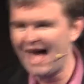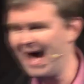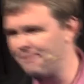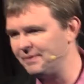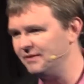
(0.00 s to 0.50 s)

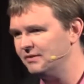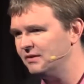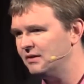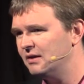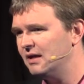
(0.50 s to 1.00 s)
happened
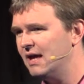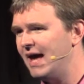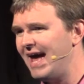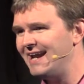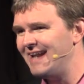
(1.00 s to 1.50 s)

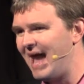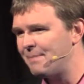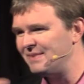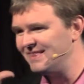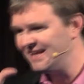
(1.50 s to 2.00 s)
and it
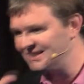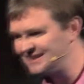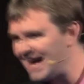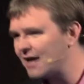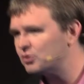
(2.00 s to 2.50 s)
happened the
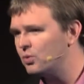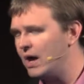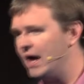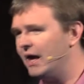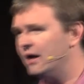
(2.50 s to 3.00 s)
exact
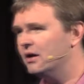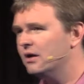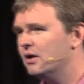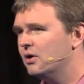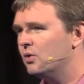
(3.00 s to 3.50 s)
way
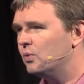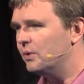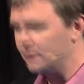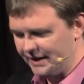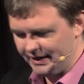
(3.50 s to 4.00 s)
we
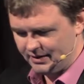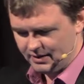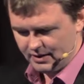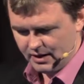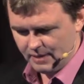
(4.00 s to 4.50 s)
read
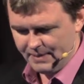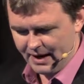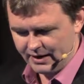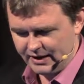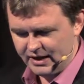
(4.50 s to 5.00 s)

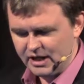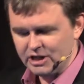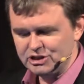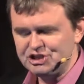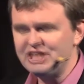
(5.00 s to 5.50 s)
about it?
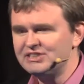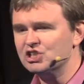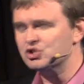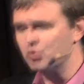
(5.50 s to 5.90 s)
Jesus